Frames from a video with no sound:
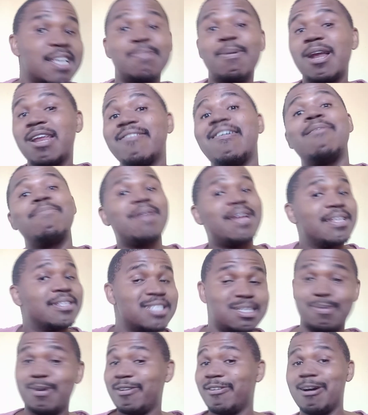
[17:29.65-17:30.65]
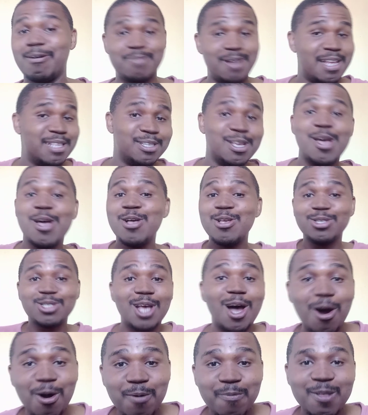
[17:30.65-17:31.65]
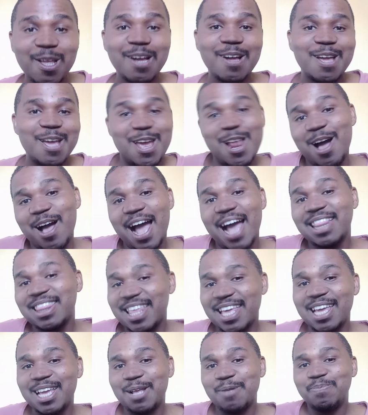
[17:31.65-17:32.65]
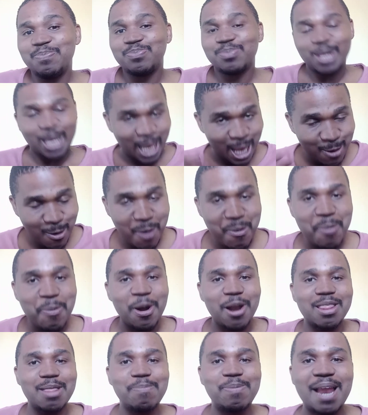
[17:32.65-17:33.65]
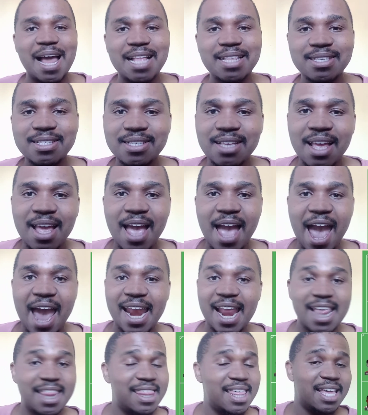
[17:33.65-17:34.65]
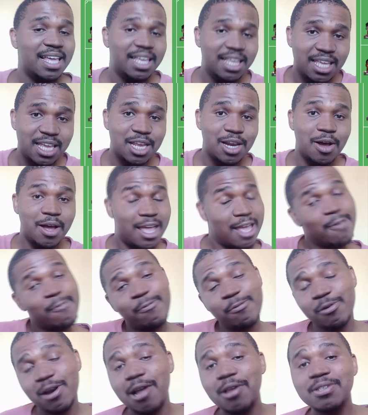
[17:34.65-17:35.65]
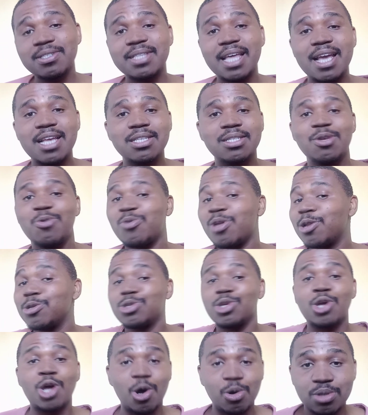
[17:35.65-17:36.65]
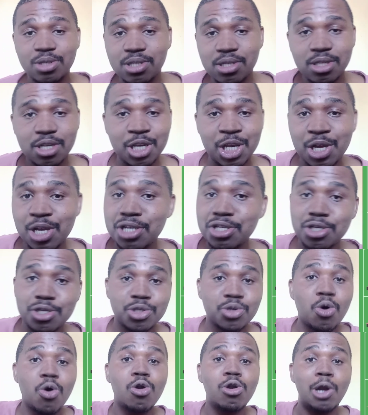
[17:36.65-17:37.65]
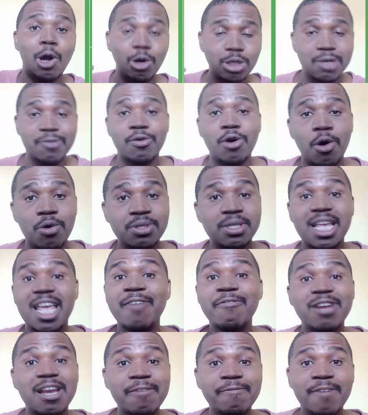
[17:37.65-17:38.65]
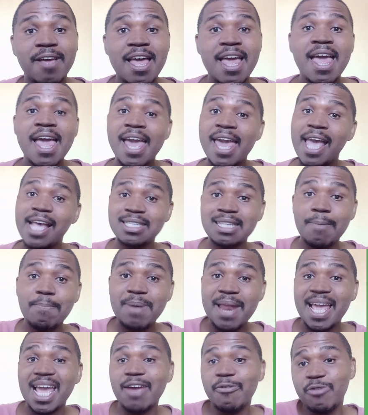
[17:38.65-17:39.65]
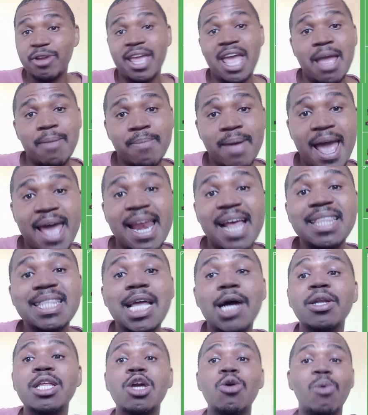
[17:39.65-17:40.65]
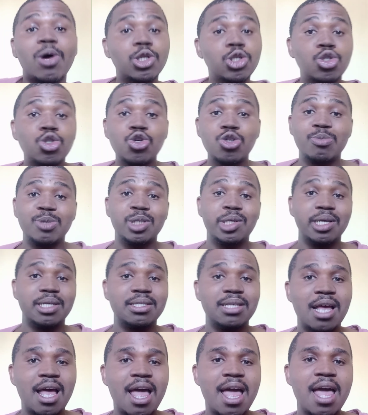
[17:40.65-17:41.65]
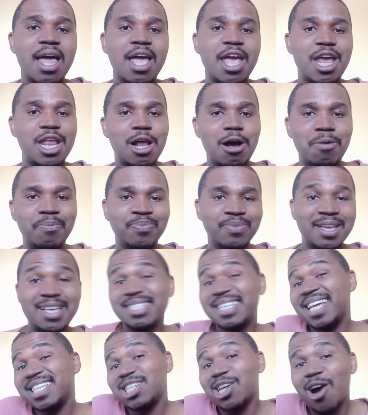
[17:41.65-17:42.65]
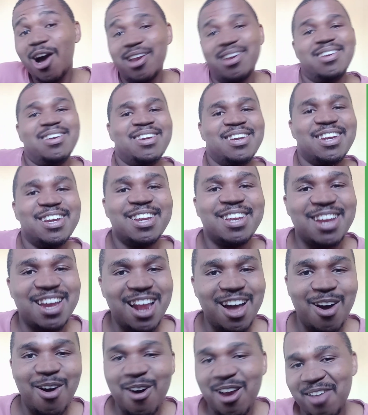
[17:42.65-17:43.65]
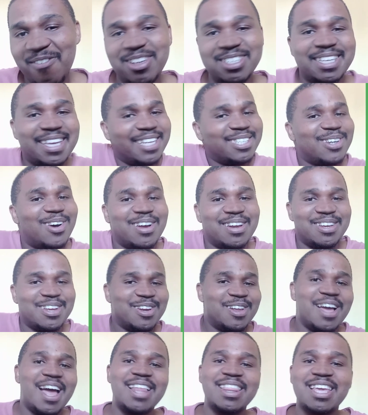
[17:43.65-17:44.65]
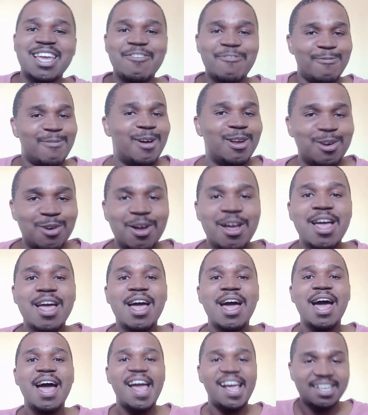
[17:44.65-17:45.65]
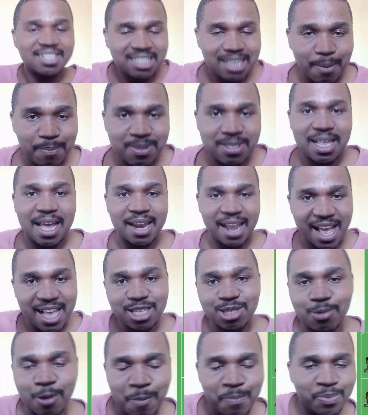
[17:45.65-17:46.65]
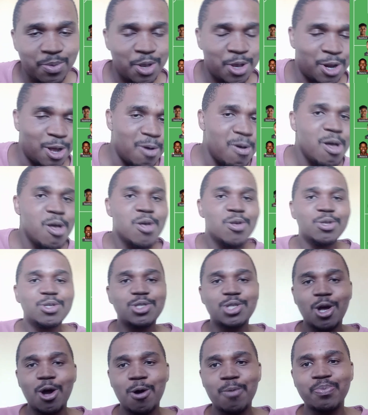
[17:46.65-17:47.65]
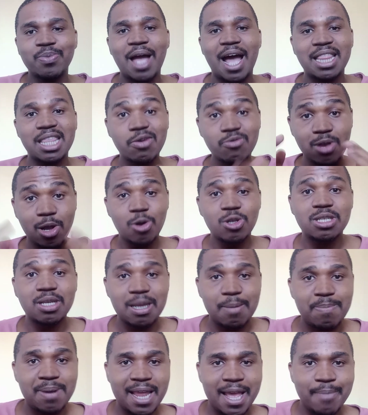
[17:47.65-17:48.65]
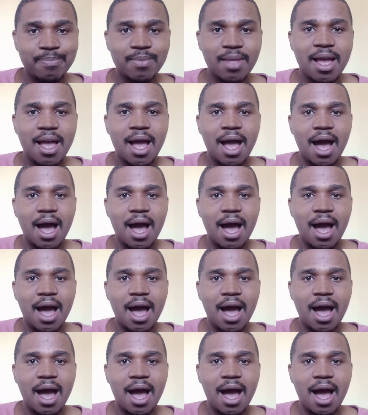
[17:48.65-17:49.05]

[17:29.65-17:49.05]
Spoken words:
He's part of our plans. He's part of our plans. So, you know, I think he will be part of the plans. And I think, you know, if Ronaldo stays, Ronaldo's a GOAT. You know, he's going to score loads of goals, even if he's not playing every game. And I doubt he wants to, because, you know, he's getting on. You know, all of us get on. You know, I think if Ronaldo accepts that as well, you know. So I think Ronaldo's going to play.